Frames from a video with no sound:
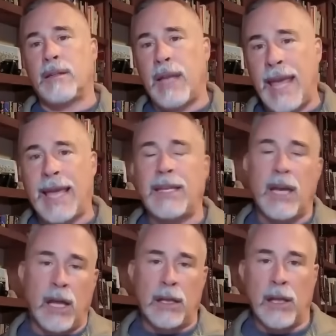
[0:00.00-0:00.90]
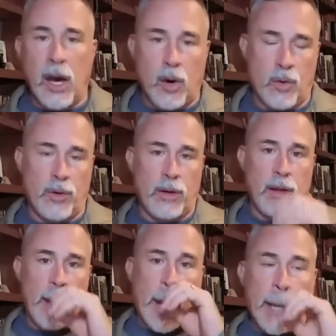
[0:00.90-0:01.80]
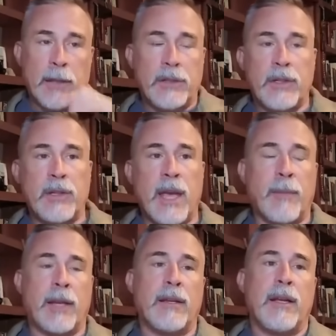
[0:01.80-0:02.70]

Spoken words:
hit alone to Yemen